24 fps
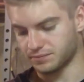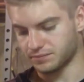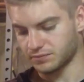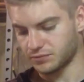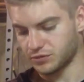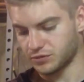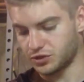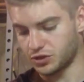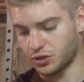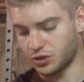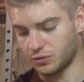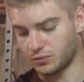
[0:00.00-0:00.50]

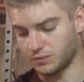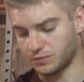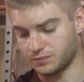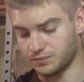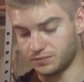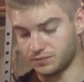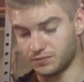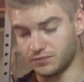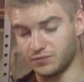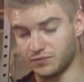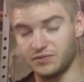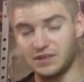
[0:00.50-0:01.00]
So
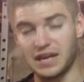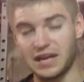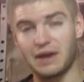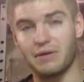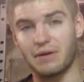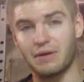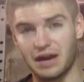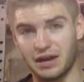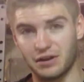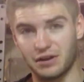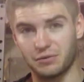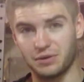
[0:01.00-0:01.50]
now
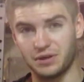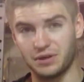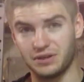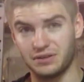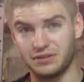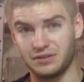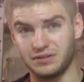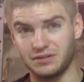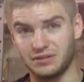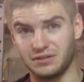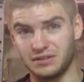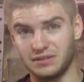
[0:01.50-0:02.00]
how do we
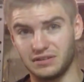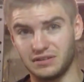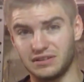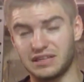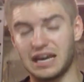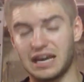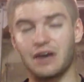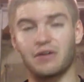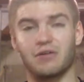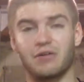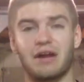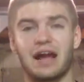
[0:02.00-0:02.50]

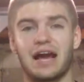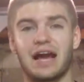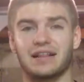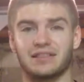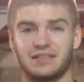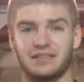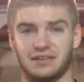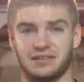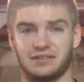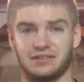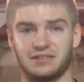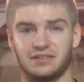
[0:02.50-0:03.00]
counteract
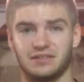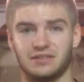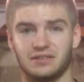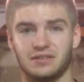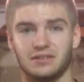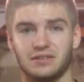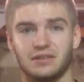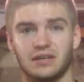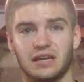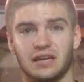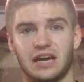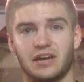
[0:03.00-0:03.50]
this?
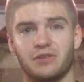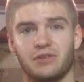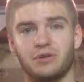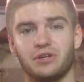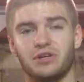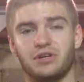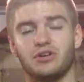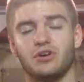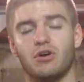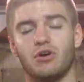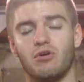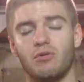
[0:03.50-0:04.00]
How do we
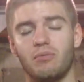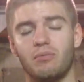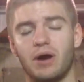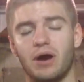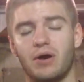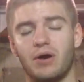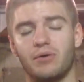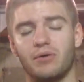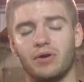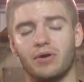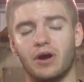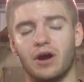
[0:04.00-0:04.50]
go
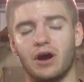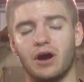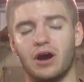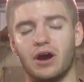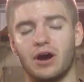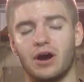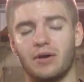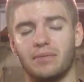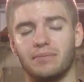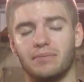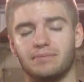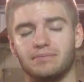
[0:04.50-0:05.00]
about
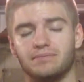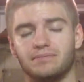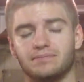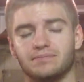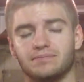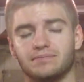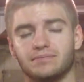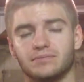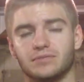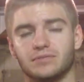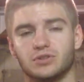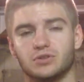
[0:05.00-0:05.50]

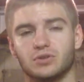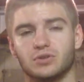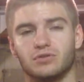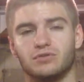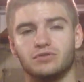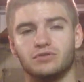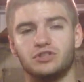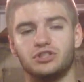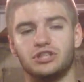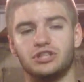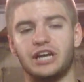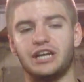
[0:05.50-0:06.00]
sort
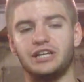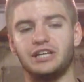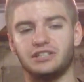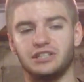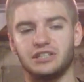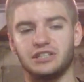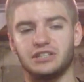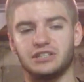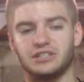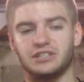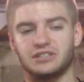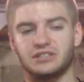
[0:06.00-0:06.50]
of
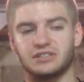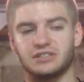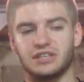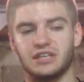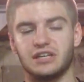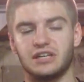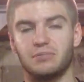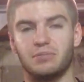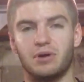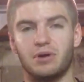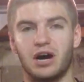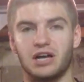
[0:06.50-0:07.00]
changing this
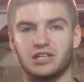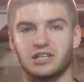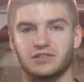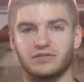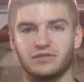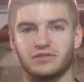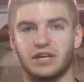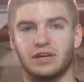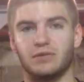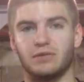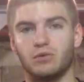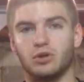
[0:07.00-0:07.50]
in a
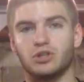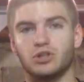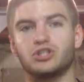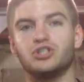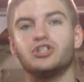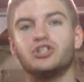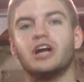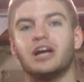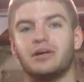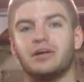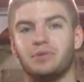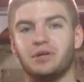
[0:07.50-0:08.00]
positive light? What
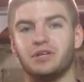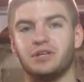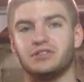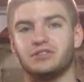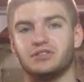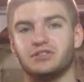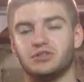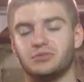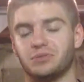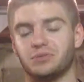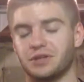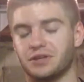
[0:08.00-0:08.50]
should I be
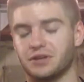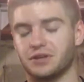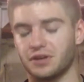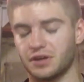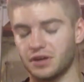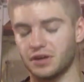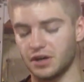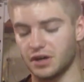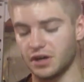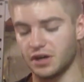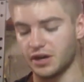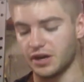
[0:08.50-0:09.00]
consuming?
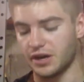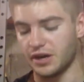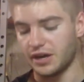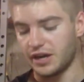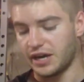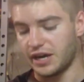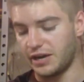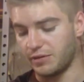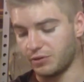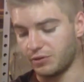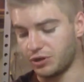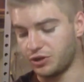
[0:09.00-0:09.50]

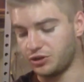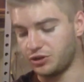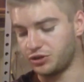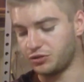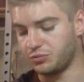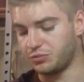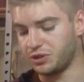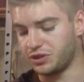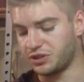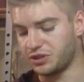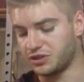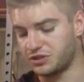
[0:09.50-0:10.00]
And what you
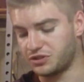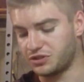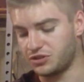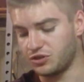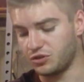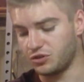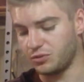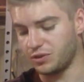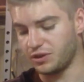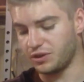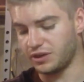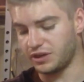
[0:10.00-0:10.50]
should be
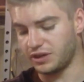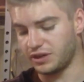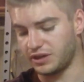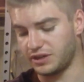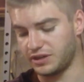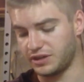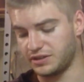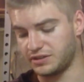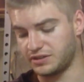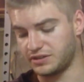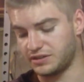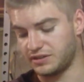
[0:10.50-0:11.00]
consuming
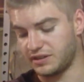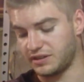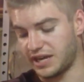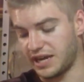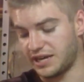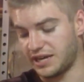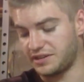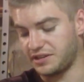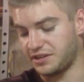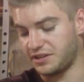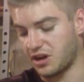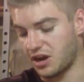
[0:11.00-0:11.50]
is
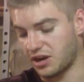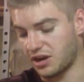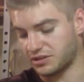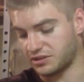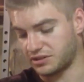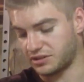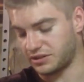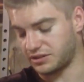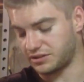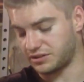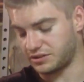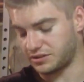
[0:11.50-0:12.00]

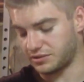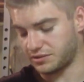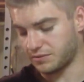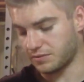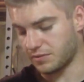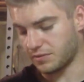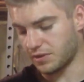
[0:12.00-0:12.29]
antioxidants.